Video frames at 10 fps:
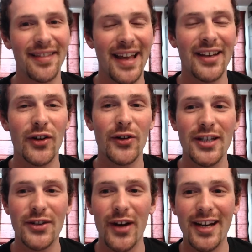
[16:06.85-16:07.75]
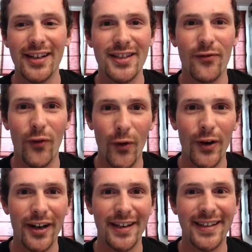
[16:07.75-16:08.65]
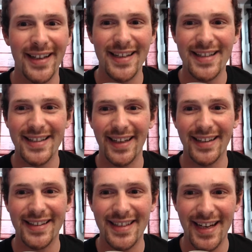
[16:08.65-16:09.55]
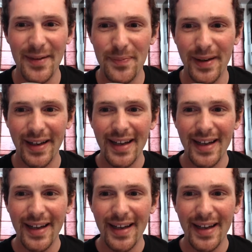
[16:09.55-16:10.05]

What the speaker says: Thank you, Chris Reynolds, for this tip.